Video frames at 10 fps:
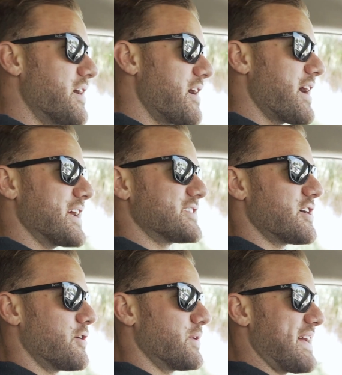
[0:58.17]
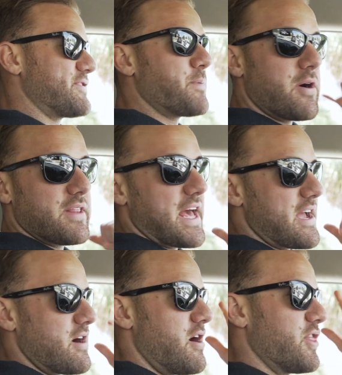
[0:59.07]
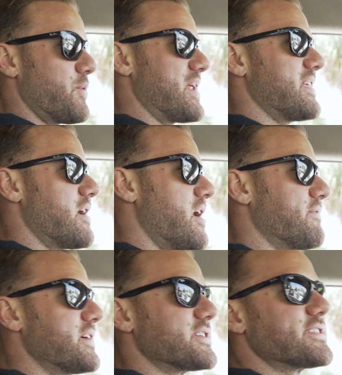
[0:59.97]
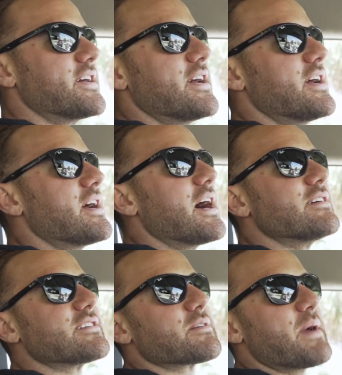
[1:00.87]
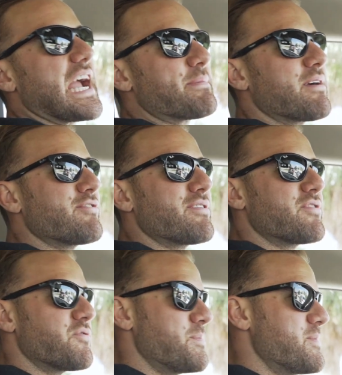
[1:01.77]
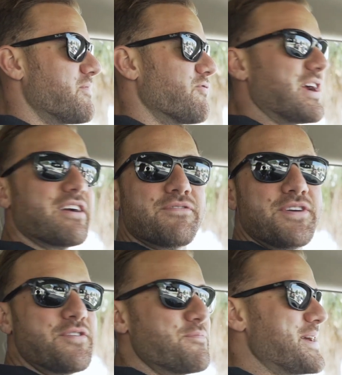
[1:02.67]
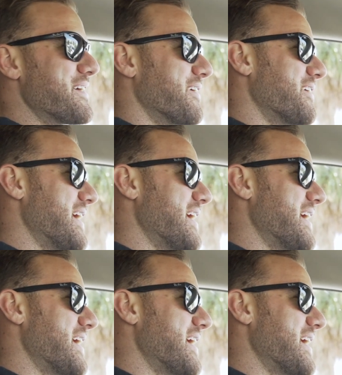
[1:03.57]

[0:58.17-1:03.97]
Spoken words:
All right, so we left Chipotle on the way to the office. I was looking back in my rear view mirror,